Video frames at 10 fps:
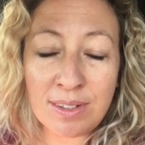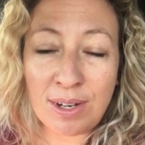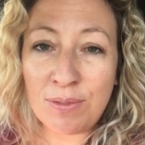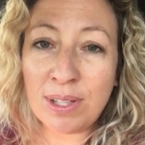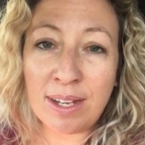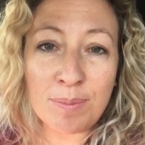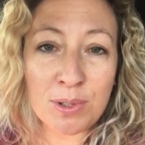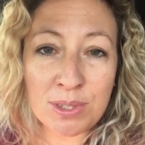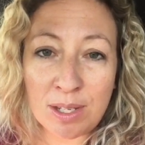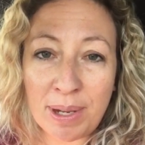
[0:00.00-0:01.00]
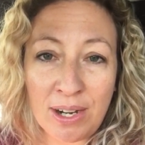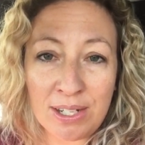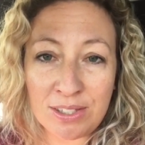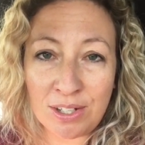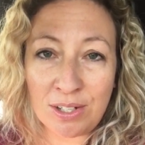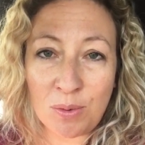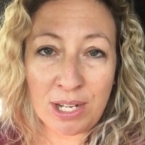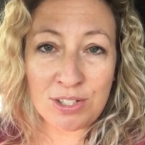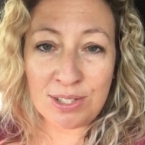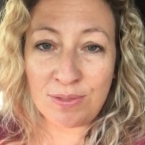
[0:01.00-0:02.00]
I feel like mostly parents are going to
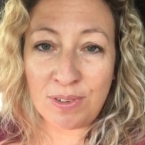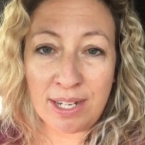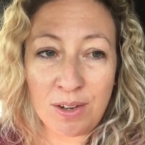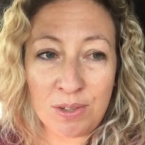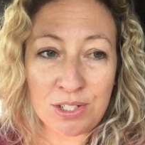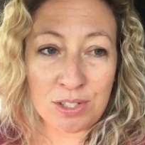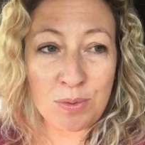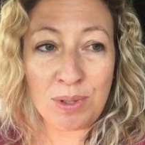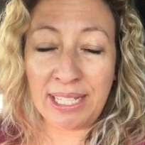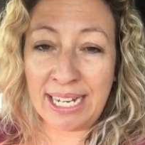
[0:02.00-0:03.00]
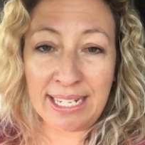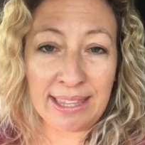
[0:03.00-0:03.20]
watch this video and just relate,